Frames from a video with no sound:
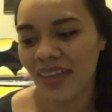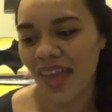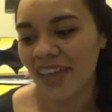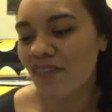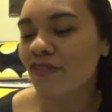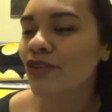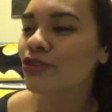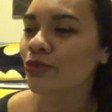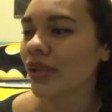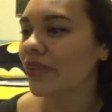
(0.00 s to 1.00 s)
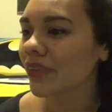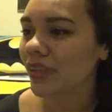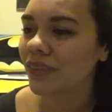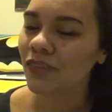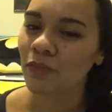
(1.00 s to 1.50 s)
even
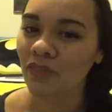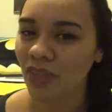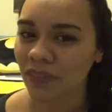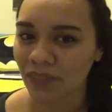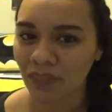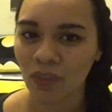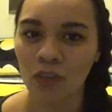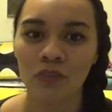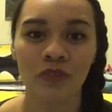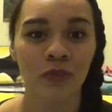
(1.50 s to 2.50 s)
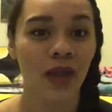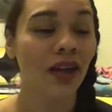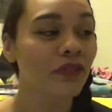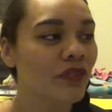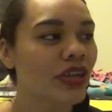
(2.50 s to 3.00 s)
translated some Evanescence songs to
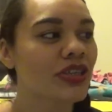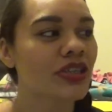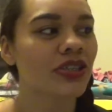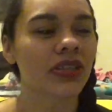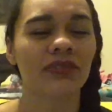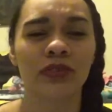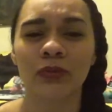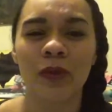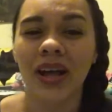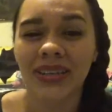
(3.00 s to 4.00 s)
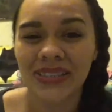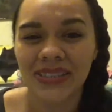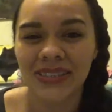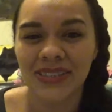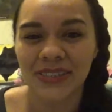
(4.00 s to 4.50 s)
Elvish.
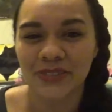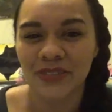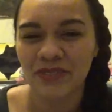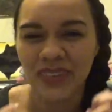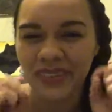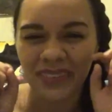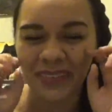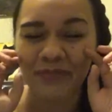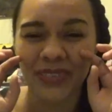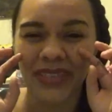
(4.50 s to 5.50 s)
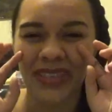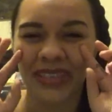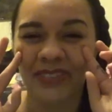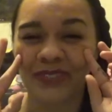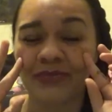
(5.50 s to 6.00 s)
If that's something
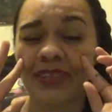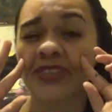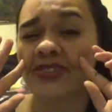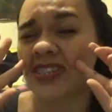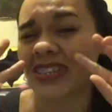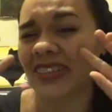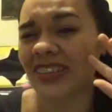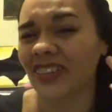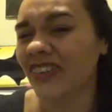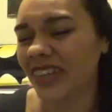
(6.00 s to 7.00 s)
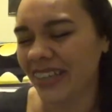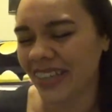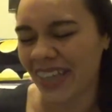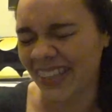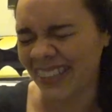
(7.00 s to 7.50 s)
you would be interested in
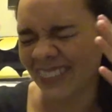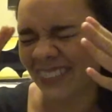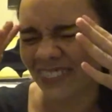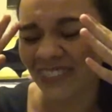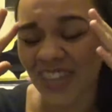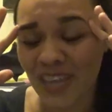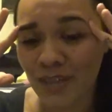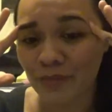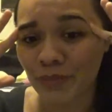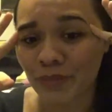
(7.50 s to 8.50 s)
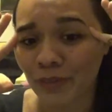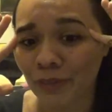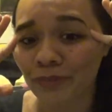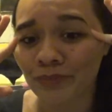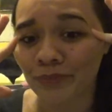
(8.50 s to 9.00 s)
hearing, I don't know. Maybe
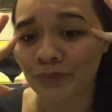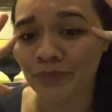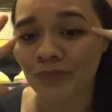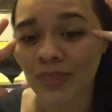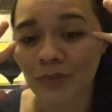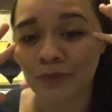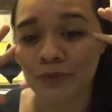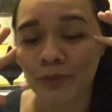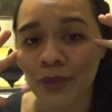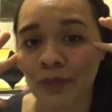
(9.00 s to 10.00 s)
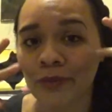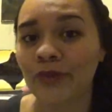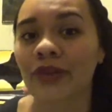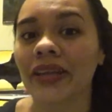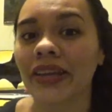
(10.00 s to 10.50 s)
I'll pull out my
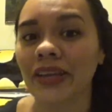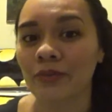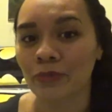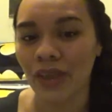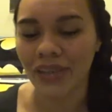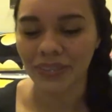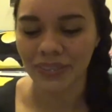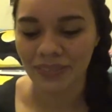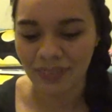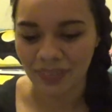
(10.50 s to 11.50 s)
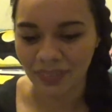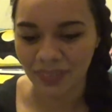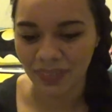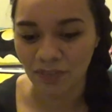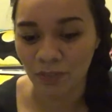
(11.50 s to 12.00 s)
ukulele and practice. And
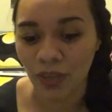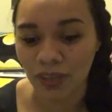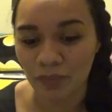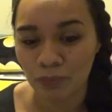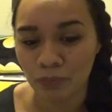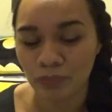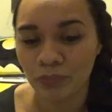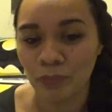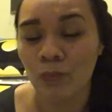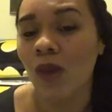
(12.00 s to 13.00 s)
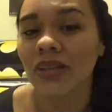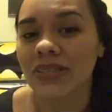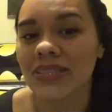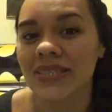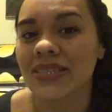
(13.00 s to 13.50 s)
if you guys want
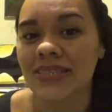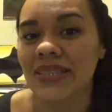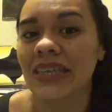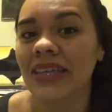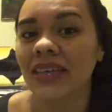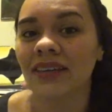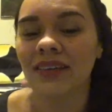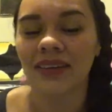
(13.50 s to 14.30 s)
to see